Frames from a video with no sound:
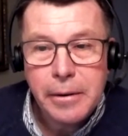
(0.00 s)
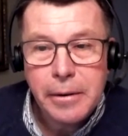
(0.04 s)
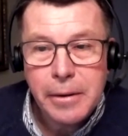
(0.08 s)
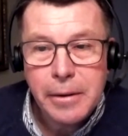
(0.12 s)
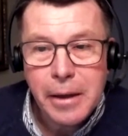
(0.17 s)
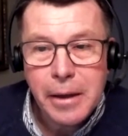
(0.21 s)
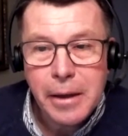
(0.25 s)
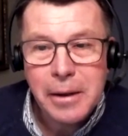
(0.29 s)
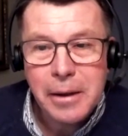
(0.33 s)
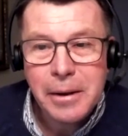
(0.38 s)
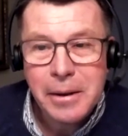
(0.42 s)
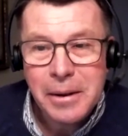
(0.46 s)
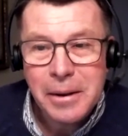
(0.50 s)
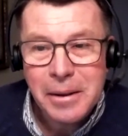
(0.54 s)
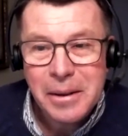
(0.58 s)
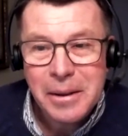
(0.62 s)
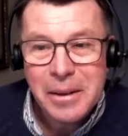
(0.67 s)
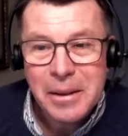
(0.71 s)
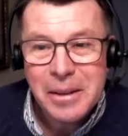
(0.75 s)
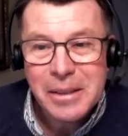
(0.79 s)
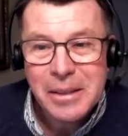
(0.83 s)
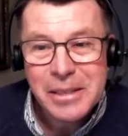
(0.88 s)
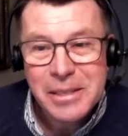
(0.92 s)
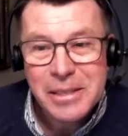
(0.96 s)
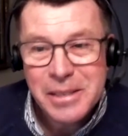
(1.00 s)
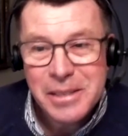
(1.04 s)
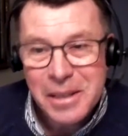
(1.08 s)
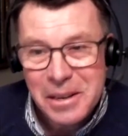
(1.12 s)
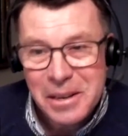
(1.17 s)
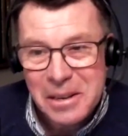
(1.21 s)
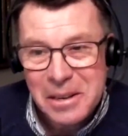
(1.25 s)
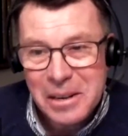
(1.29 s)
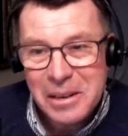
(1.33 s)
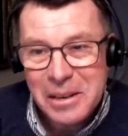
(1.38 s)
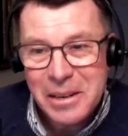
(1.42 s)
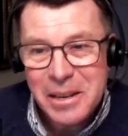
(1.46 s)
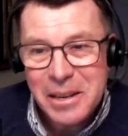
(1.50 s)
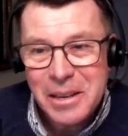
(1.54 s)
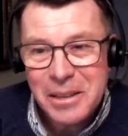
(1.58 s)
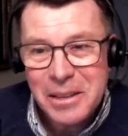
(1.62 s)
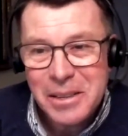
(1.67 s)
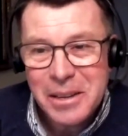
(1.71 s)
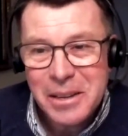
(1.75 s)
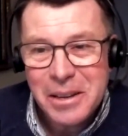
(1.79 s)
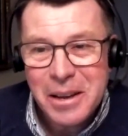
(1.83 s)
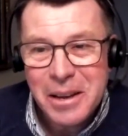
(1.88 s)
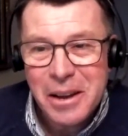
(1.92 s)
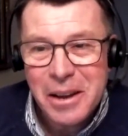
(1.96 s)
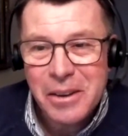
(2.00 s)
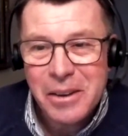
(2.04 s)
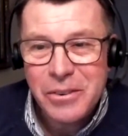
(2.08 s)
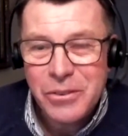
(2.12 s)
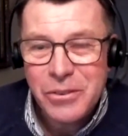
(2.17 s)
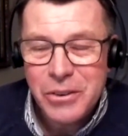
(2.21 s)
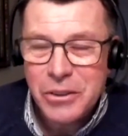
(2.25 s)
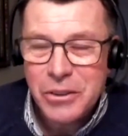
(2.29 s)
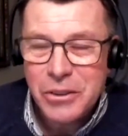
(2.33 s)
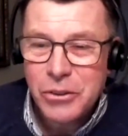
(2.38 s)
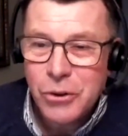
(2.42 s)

then suddenly the country